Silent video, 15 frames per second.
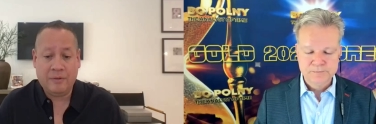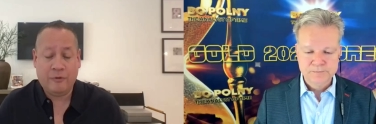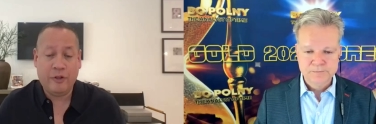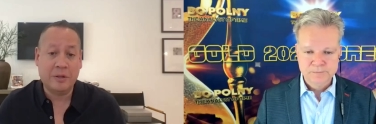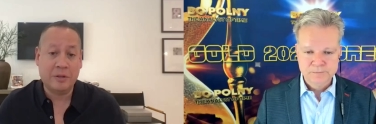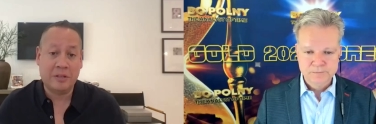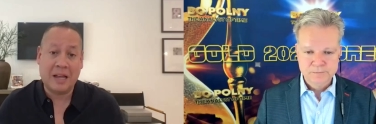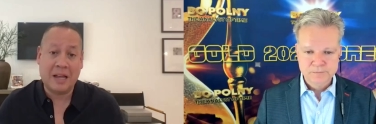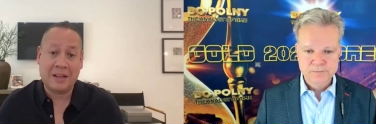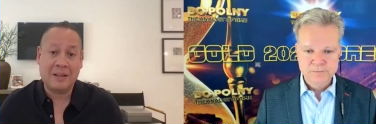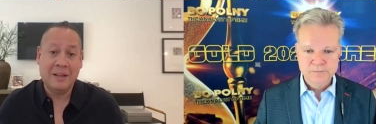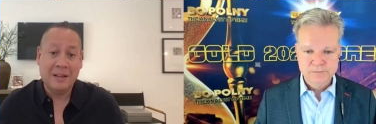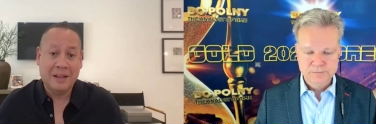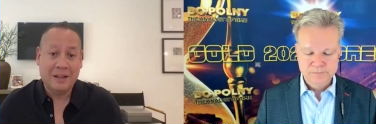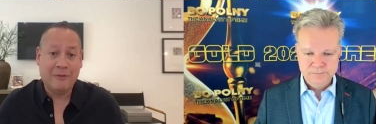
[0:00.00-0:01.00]
Speaker 1: it feels
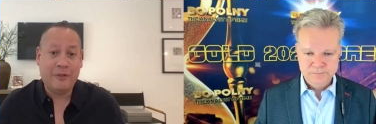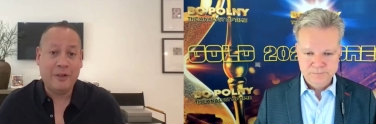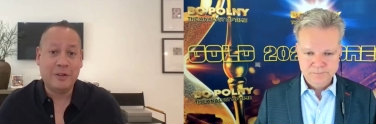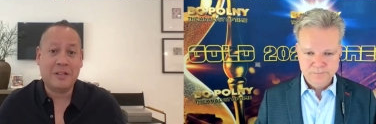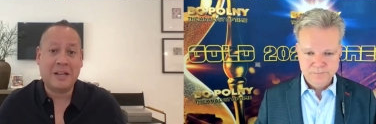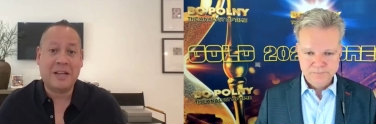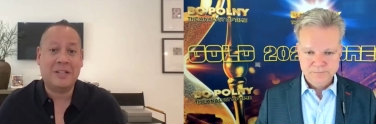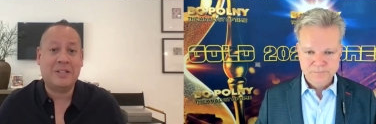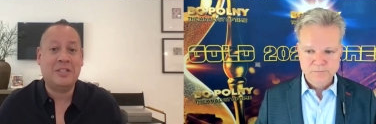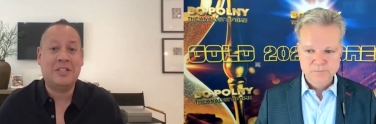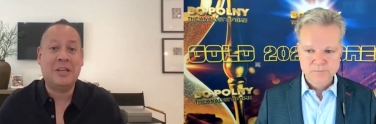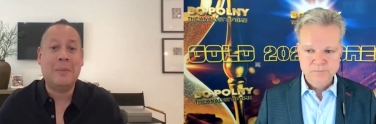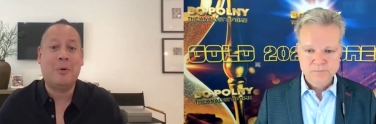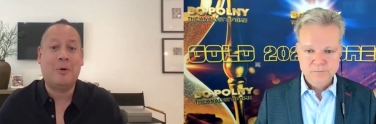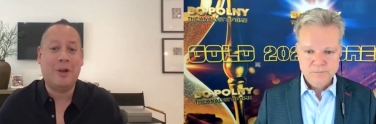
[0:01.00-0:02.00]
like it feels like it's
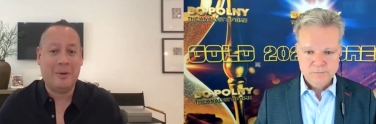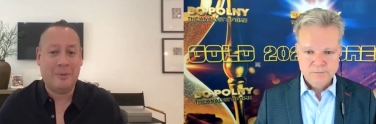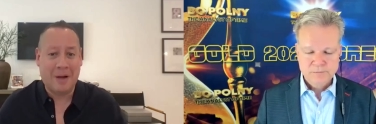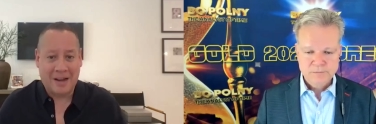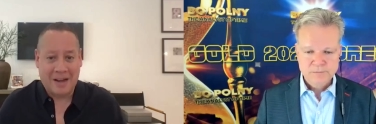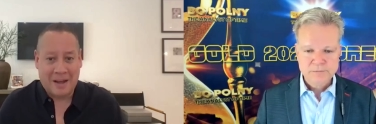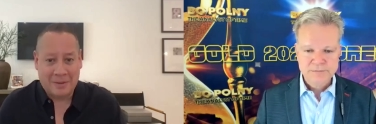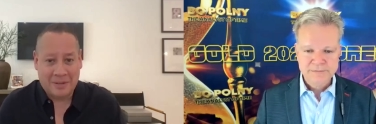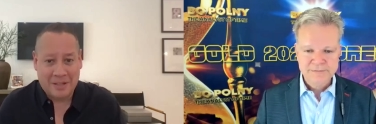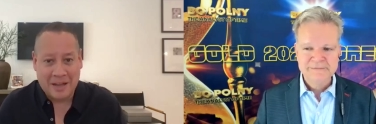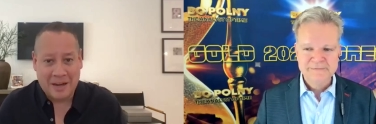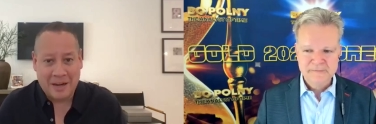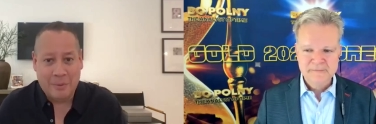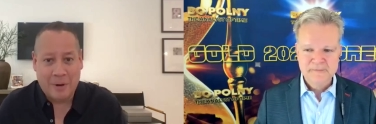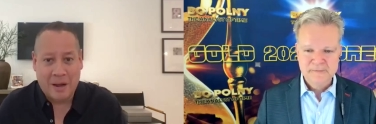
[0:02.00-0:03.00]
simmering right now. It's
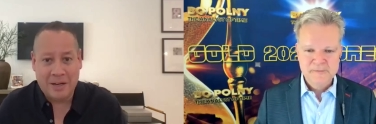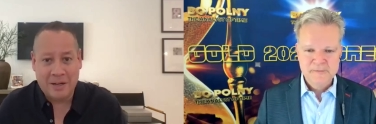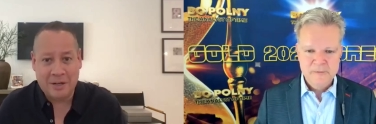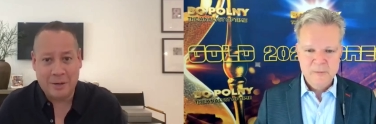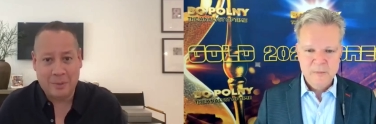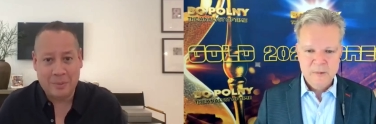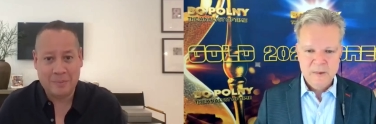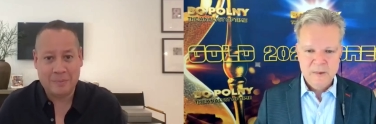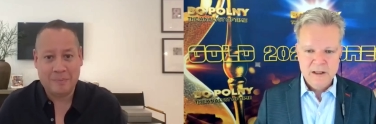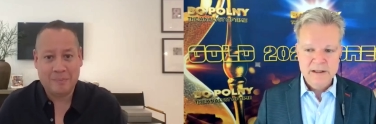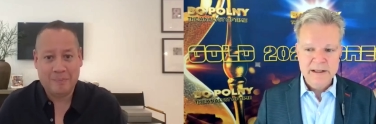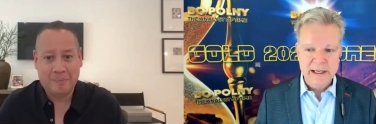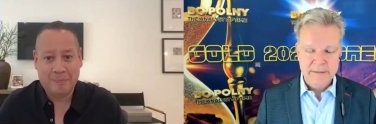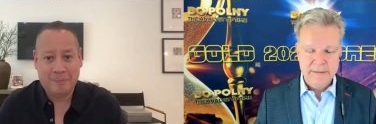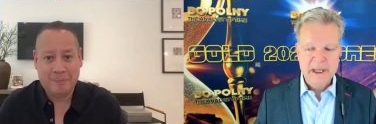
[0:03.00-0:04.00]
getting ready to.
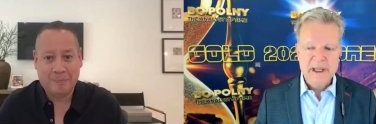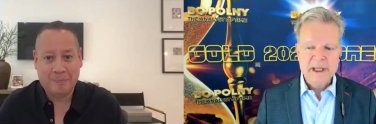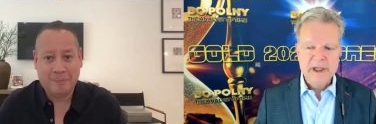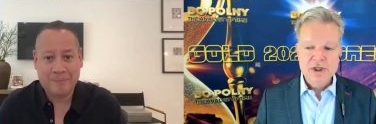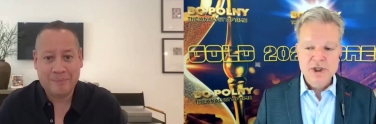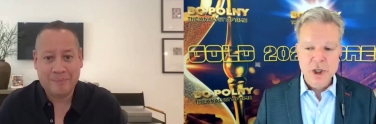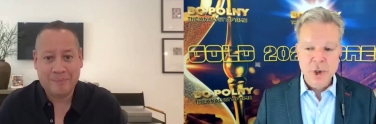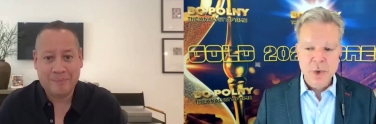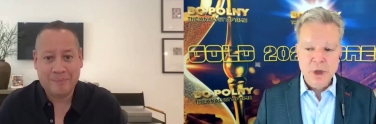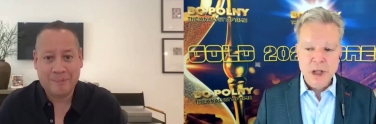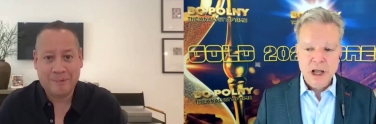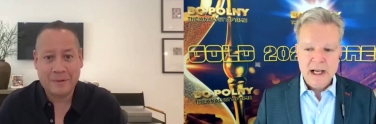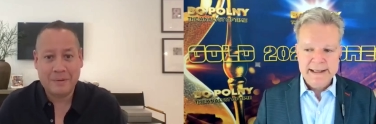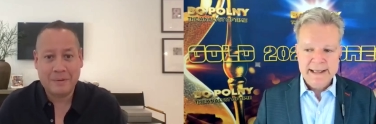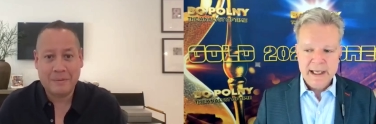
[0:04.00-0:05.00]
Yeah.
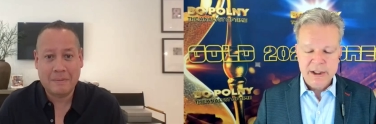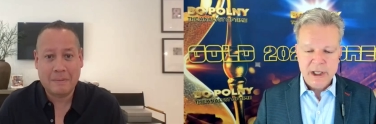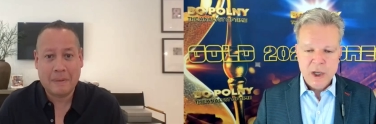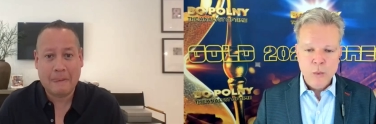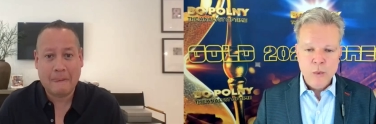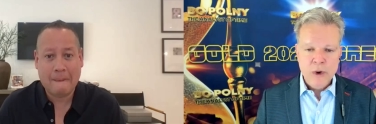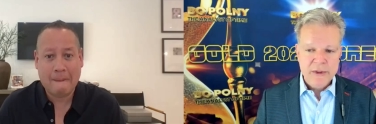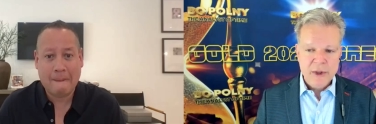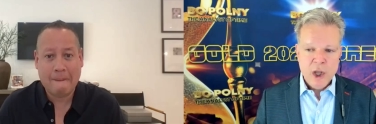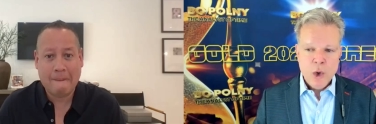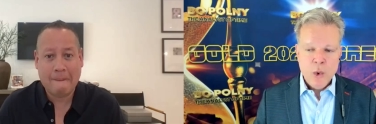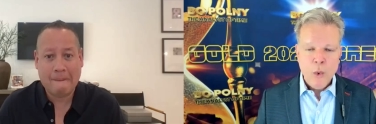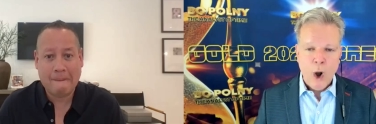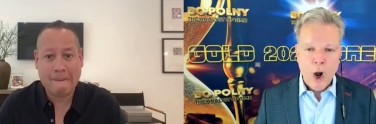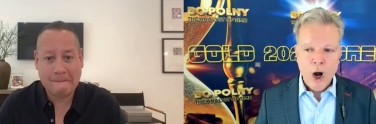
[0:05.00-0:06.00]
Speaker 2: So again,
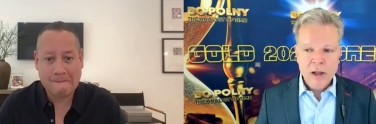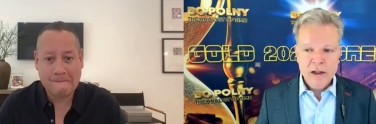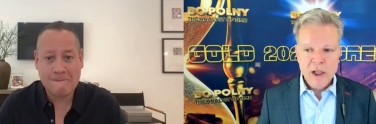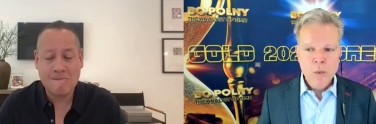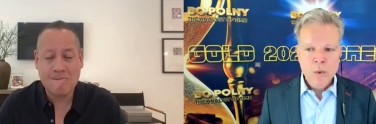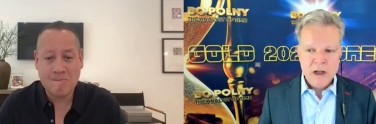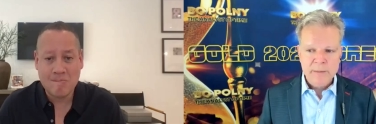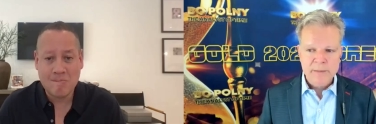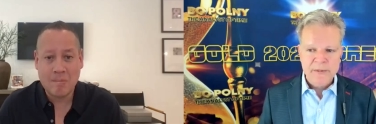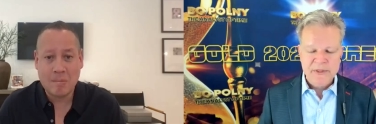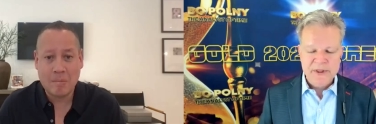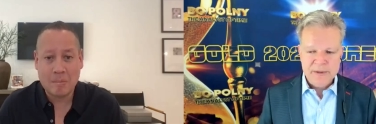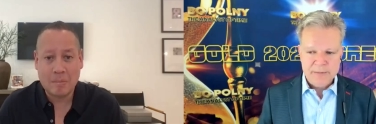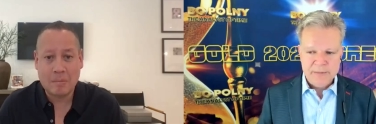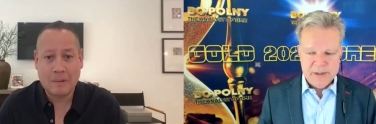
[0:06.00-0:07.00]
all I
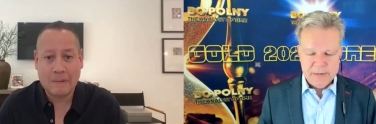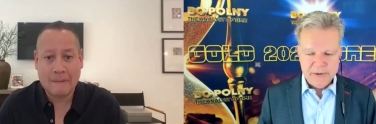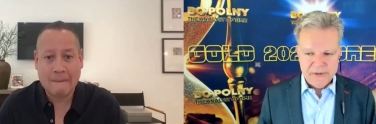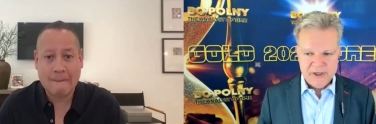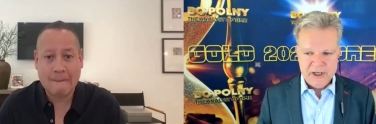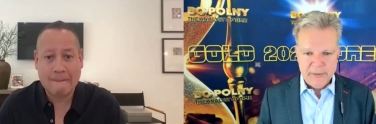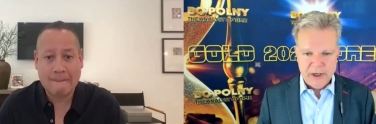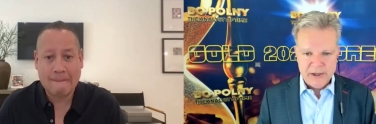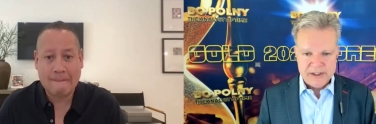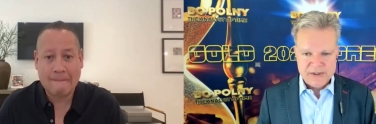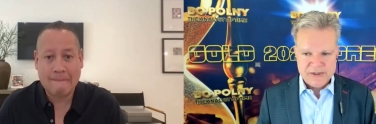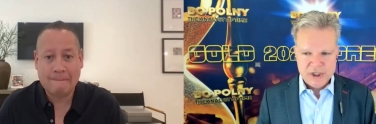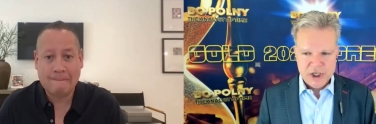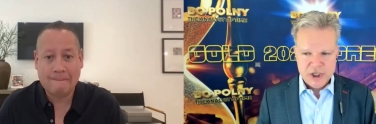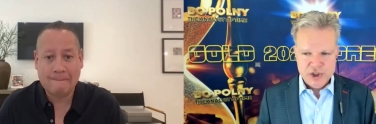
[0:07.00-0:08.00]
want think people think
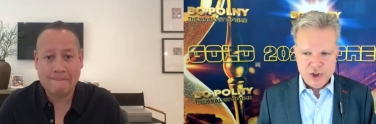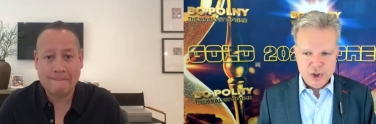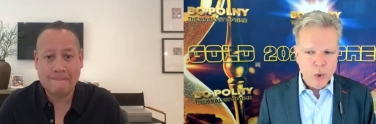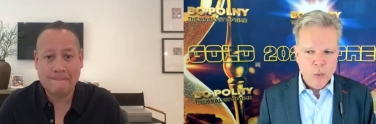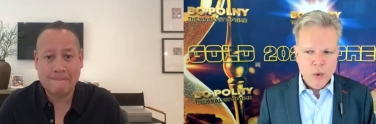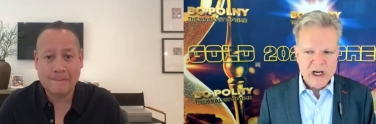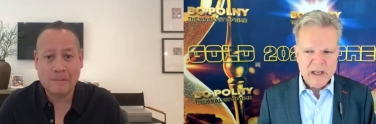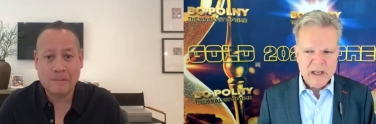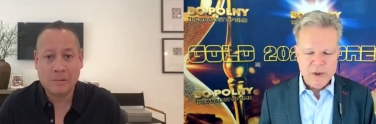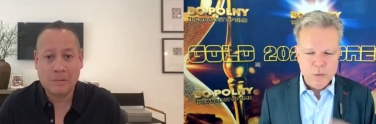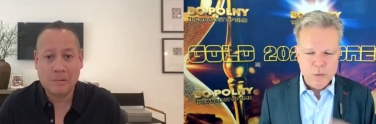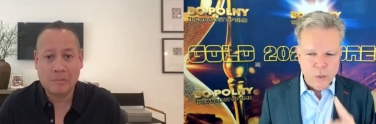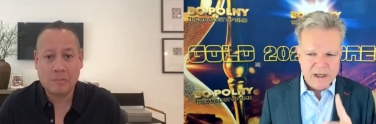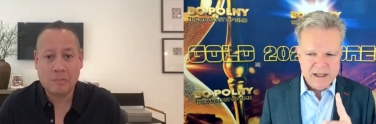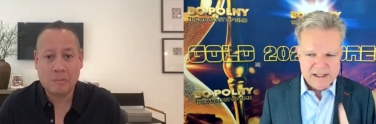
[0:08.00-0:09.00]
about is you don't
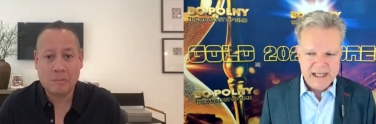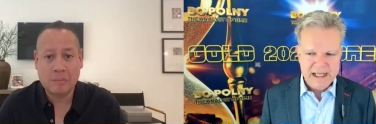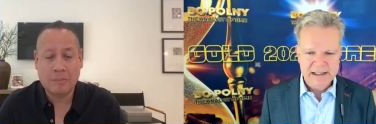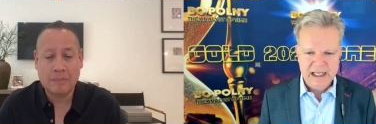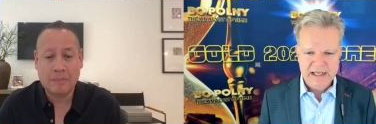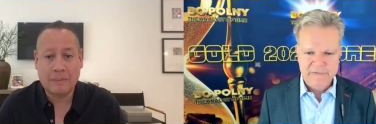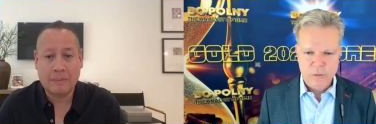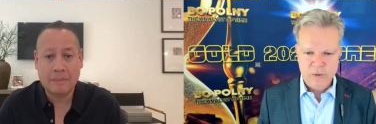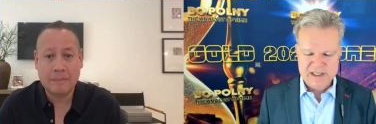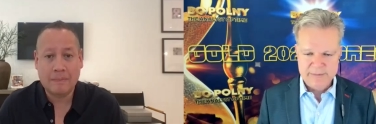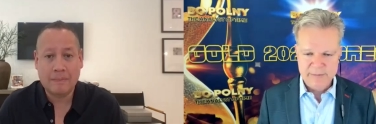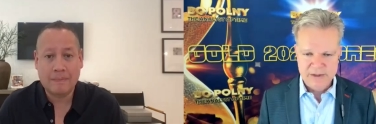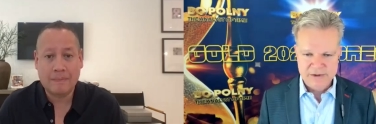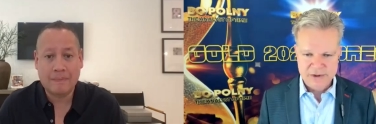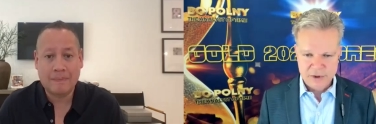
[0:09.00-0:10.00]
want to be one day
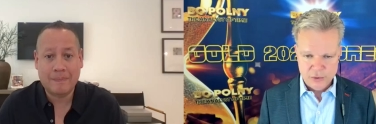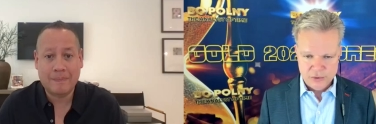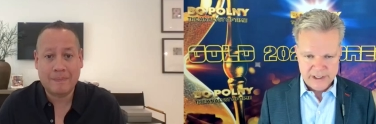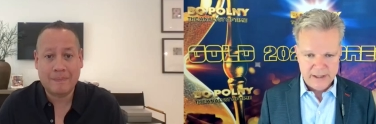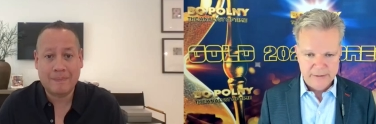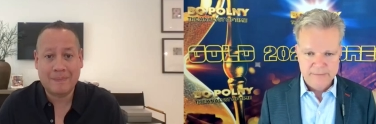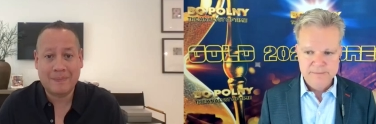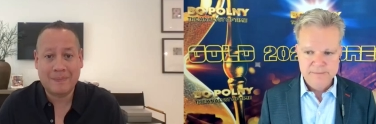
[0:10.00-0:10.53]
late for what's about to go